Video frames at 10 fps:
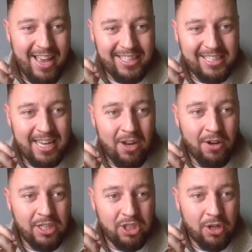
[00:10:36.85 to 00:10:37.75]
Xcn
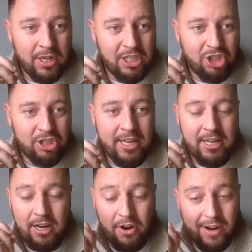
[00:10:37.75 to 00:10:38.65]
Onyx coin is
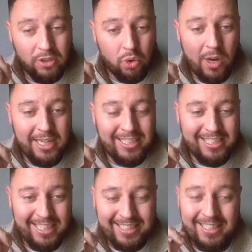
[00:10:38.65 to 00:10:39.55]
trading at around
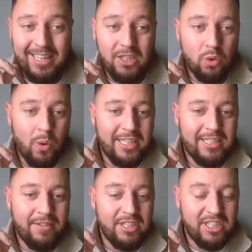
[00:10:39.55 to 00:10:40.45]
26,
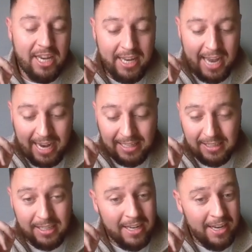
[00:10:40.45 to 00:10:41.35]
27 cents, guys.